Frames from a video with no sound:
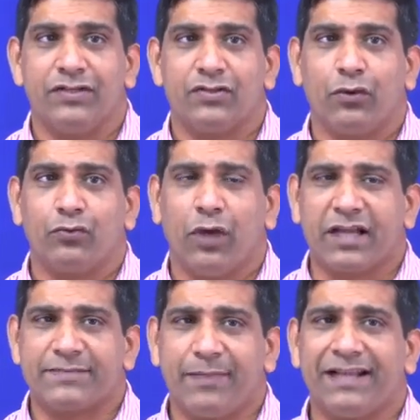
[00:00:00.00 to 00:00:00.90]
So to
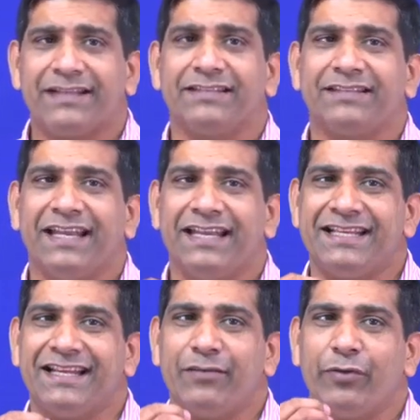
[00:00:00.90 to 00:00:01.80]
expect
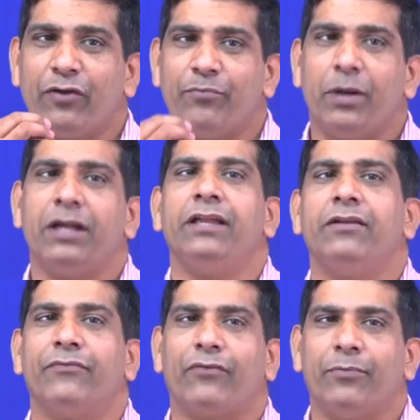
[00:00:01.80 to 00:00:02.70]
getting little bit of
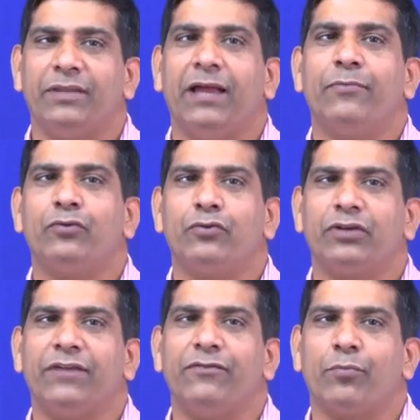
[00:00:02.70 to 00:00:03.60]
money from them to
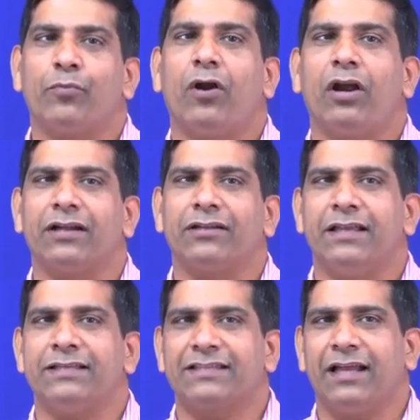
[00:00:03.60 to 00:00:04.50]
give you a product
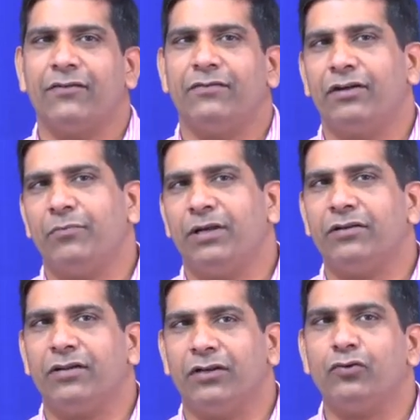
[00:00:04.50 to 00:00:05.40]
is kind of a little
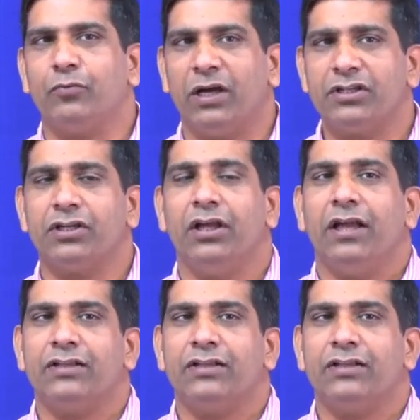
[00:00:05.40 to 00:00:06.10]
bit too much.